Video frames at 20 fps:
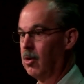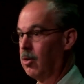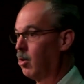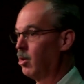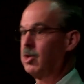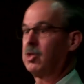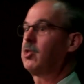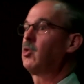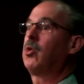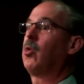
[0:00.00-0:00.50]

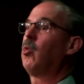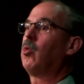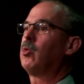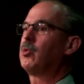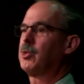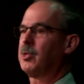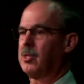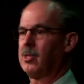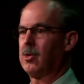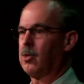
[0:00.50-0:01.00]
or
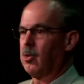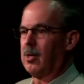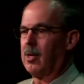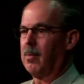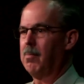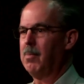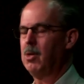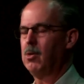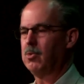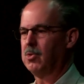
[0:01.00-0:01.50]
soul
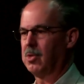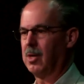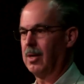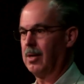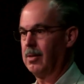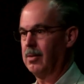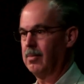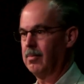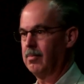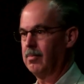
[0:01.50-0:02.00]
stirring
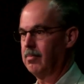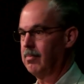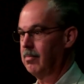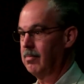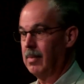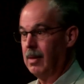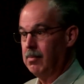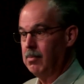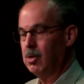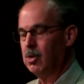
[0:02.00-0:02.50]
music.
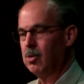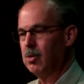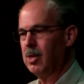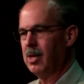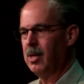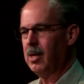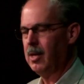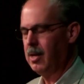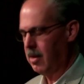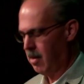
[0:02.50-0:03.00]
I'm sure
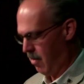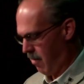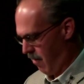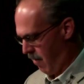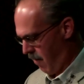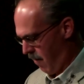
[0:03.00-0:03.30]
he didn't.